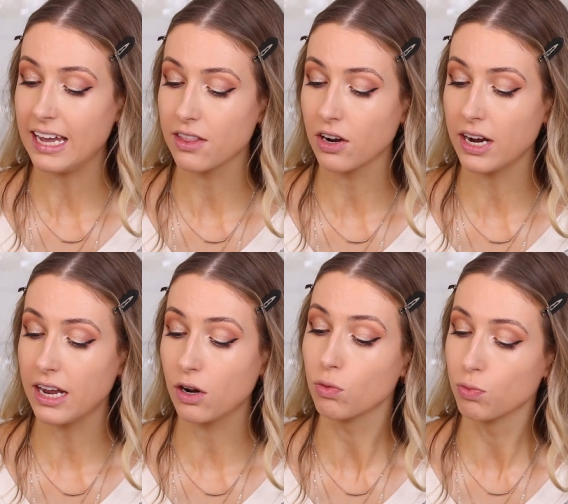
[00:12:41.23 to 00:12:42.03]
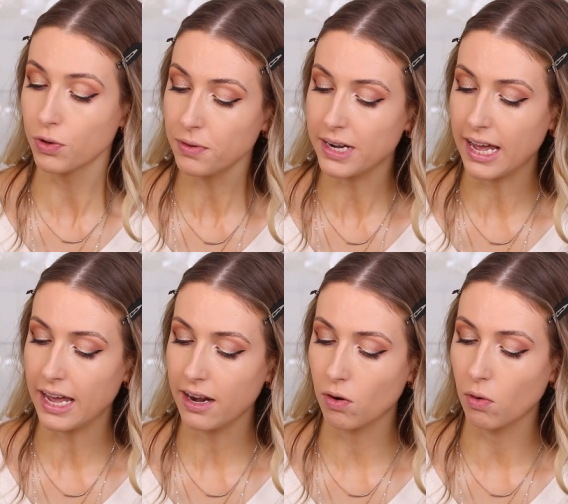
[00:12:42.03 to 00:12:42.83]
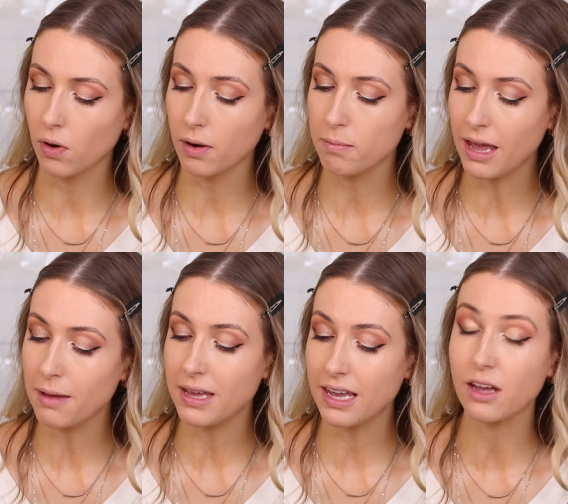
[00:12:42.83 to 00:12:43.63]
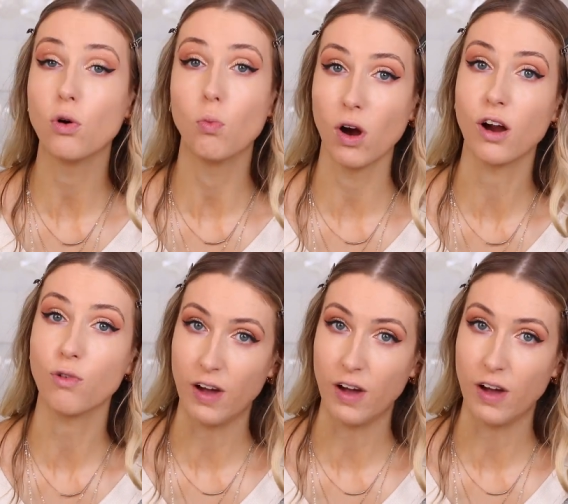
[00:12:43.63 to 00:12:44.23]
Either it'll ruin it or maybe it'll work